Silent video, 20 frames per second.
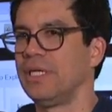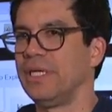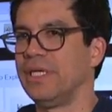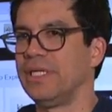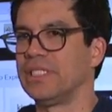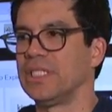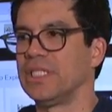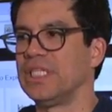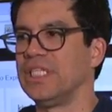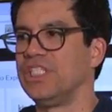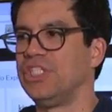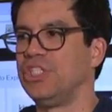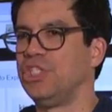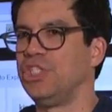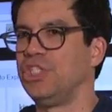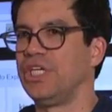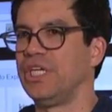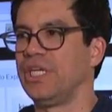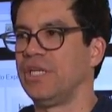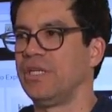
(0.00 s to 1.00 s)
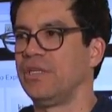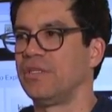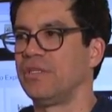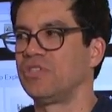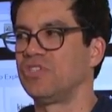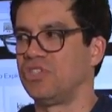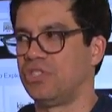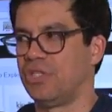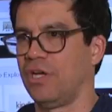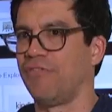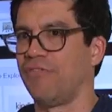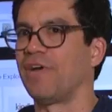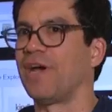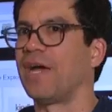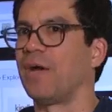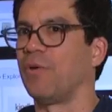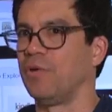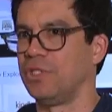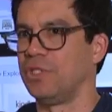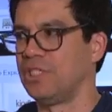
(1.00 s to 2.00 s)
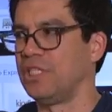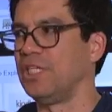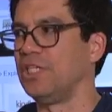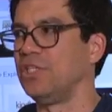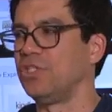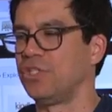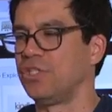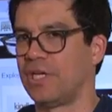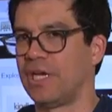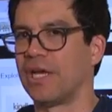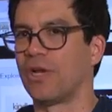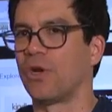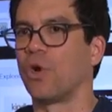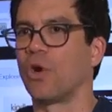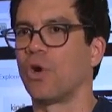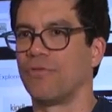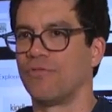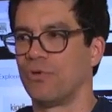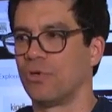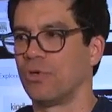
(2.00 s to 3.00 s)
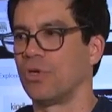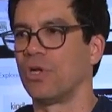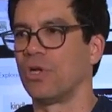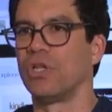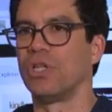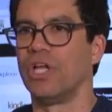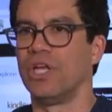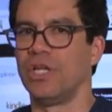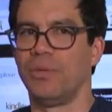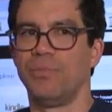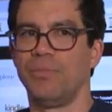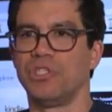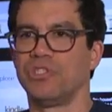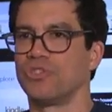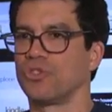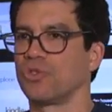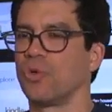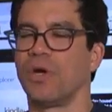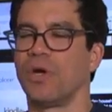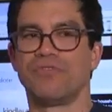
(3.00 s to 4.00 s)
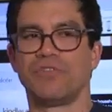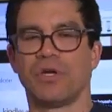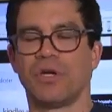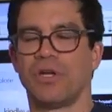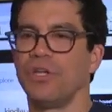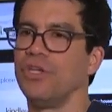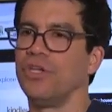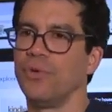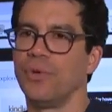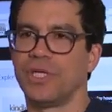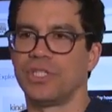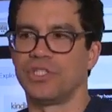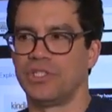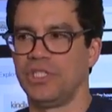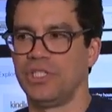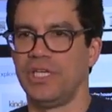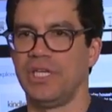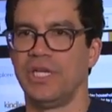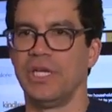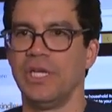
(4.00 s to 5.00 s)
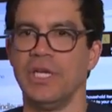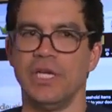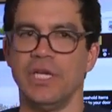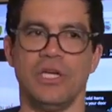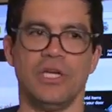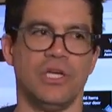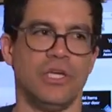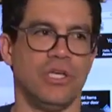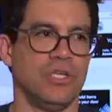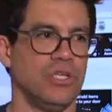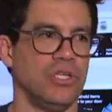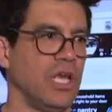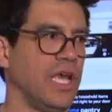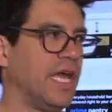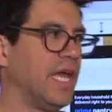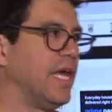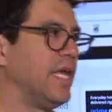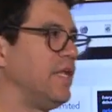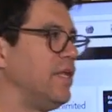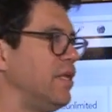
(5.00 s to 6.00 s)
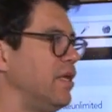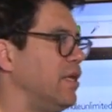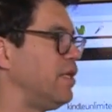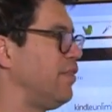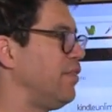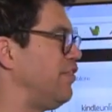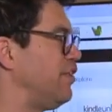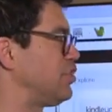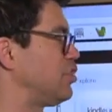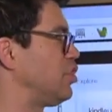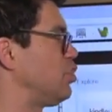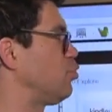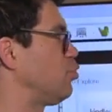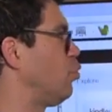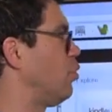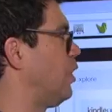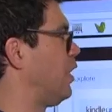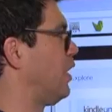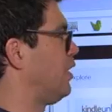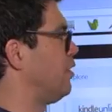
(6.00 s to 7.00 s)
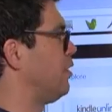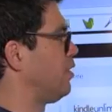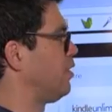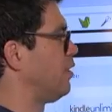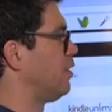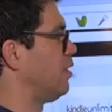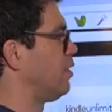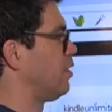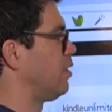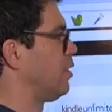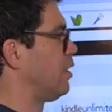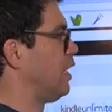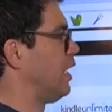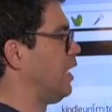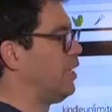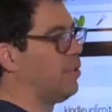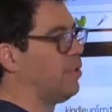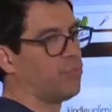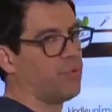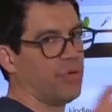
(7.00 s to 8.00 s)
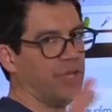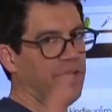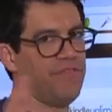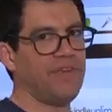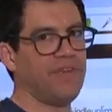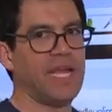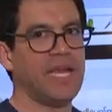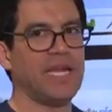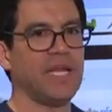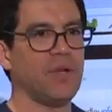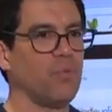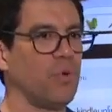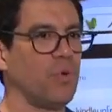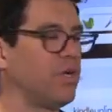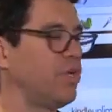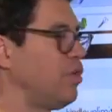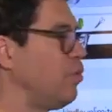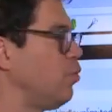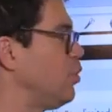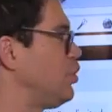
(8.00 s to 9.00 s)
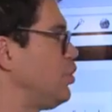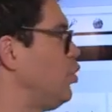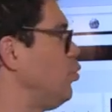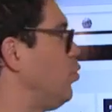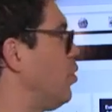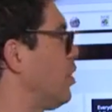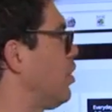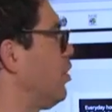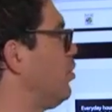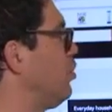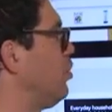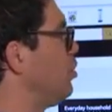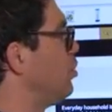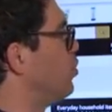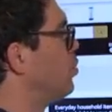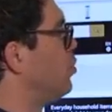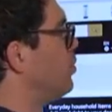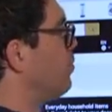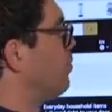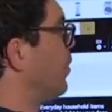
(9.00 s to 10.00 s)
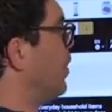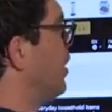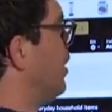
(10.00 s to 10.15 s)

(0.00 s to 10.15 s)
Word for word: is legit stuff I would teach at Harvard, London Business School. I've taught at USC. And this is what an abbreviated one, what you want to do